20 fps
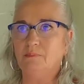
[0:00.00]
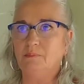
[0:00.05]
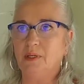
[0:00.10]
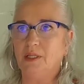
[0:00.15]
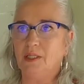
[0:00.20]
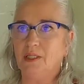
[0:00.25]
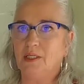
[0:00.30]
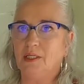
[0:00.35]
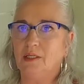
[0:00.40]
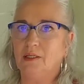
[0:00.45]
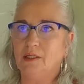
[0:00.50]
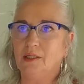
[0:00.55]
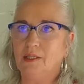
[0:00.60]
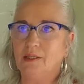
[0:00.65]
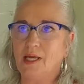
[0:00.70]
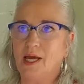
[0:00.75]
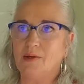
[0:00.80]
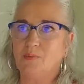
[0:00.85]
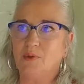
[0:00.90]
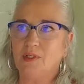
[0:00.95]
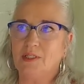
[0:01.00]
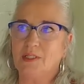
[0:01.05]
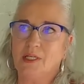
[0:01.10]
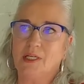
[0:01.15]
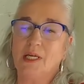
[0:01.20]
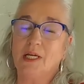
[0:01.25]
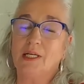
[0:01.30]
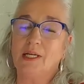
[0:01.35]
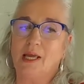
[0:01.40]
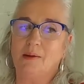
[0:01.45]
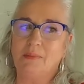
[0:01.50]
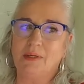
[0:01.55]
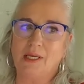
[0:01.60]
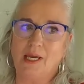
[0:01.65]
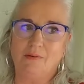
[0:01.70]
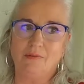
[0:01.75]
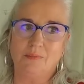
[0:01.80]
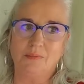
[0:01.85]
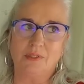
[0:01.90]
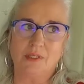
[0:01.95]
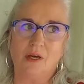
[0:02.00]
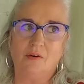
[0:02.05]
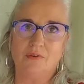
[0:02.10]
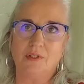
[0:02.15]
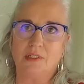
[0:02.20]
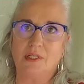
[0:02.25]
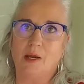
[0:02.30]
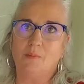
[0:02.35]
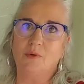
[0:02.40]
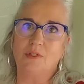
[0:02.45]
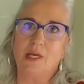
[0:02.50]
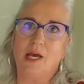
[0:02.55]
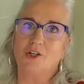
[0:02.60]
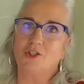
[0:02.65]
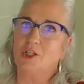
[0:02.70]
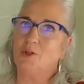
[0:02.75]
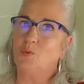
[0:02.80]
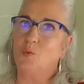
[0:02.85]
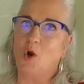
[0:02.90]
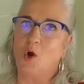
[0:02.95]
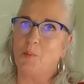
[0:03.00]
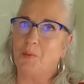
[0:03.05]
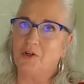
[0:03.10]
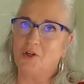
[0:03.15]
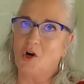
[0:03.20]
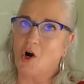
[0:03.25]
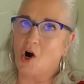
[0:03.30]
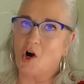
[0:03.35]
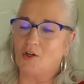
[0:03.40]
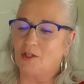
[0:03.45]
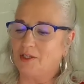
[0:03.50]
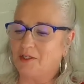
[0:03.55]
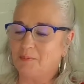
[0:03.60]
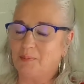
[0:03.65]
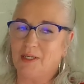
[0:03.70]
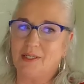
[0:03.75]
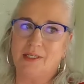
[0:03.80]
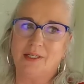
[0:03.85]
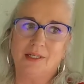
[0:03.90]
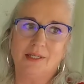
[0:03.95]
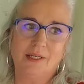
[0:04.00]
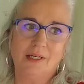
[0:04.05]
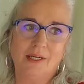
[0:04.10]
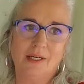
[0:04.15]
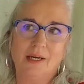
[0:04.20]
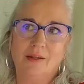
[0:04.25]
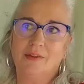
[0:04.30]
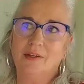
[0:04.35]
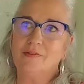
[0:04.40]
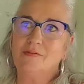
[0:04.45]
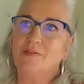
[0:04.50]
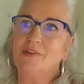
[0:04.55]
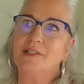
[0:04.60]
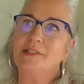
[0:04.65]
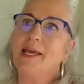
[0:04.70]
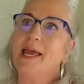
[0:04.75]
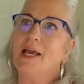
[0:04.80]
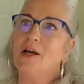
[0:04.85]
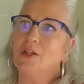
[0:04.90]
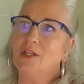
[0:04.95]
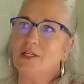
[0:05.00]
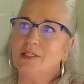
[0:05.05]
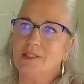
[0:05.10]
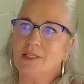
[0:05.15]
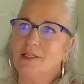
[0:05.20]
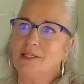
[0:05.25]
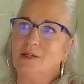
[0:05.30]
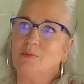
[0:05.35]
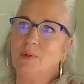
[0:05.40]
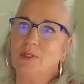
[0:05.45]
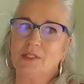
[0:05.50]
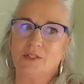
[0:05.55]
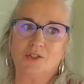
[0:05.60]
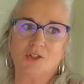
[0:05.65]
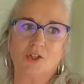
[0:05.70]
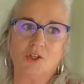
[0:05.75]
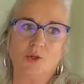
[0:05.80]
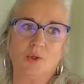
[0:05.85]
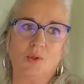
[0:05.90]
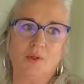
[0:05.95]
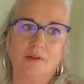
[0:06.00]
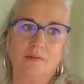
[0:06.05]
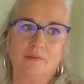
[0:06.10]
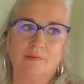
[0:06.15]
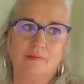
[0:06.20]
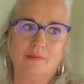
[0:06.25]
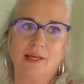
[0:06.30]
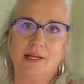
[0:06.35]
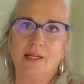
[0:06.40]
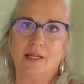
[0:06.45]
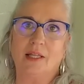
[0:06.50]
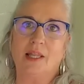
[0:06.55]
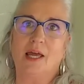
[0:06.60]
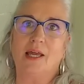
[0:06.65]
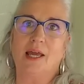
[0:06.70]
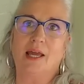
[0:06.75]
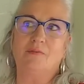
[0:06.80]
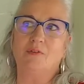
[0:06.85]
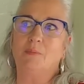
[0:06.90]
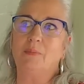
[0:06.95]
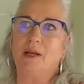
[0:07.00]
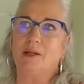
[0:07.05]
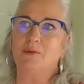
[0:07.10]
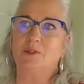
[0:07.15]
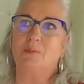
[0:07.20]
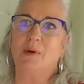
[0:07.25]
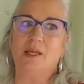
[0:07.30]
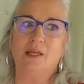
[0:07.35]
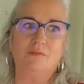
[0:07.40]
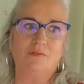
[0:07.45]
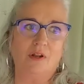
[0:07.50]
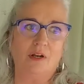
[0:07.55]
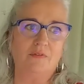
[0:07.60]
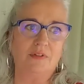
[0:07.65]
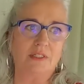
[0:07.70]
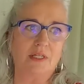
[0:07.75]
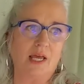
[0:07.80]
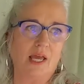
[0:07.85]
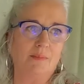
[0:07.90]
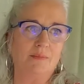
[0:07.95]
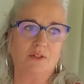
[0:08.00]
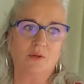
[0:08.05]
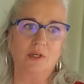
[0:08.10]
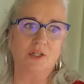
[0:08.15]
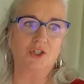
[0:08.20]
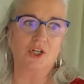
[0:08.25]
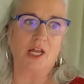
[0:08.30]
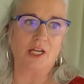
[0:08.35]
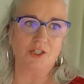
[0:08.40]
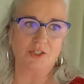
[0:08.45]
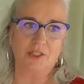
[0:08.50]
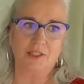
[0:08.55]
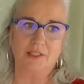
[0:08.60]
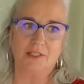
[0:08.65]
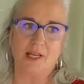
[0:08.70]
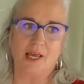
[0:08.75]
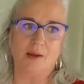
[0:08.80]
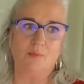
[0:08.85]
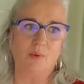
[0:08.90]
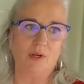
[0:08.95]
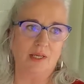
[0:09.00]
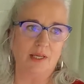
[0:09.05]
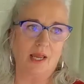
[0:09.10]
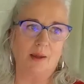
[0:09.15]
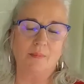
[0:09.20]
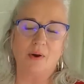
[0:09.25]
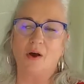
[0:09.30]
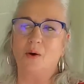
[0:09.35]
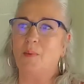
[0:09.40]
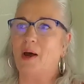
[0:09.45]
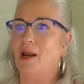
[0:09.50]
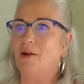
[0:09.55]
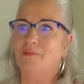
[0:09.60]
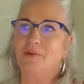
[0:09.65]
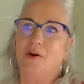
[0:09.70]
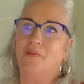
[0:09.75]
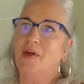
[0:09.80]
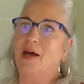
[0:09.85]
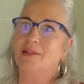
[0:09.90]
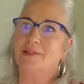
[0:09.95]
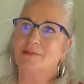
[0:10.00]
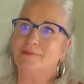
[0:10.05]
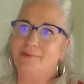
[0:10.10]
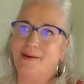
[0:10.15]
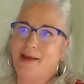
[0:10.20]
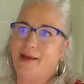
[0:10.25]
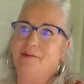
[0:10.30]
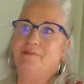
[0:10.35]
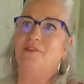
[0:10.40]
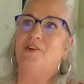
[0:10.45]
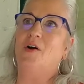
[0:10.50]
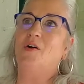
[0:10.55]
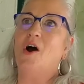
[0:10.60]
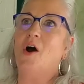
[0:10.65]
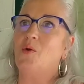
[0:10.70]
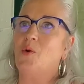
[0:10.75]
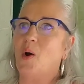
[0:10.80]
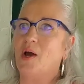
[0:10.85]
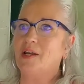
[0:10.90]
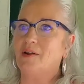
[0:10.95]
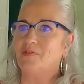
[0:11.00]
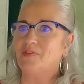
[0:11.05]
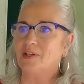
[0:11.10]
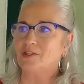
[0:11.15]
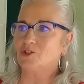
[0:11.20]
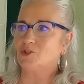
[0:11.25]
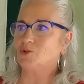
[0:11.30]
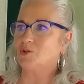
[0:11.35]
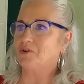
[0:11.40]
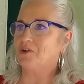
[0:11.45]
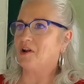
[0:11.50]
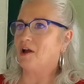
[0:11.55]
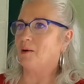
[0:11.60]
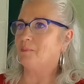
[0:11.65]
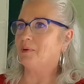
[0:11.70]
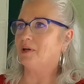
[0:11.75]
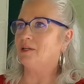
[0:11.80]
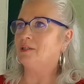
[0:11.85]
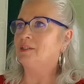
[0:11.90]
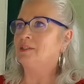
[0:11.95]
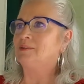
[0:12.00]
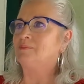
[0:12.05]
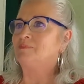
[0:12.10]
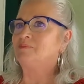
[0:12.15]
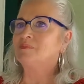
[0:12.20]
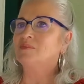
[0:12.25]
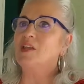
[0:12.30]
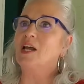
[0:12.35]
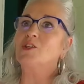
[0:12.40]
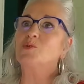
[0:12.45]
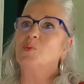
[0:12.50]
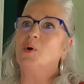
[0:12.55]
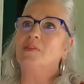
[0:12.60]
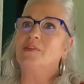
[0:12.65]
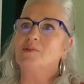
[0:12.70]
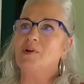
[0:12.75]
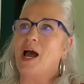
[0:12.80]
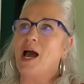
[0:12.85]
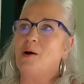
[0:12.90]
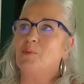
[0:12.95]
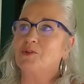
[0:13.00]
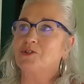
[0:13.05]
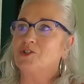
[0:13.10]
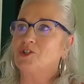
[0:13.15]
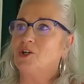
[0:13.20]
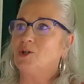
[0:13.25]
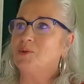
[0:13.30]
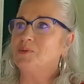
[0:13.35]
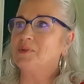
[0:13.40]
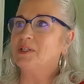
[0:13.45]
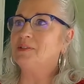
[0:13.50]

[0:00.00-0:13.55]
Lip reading: Billy, that was the nickname he gave himself. His name was actually Roman Garland, but the tale is that he went to school and they didn't like, everybody was making fun of his name, so he changed his name when he came home. I don't know, I have no idea if that's true or not, but that's what I was told.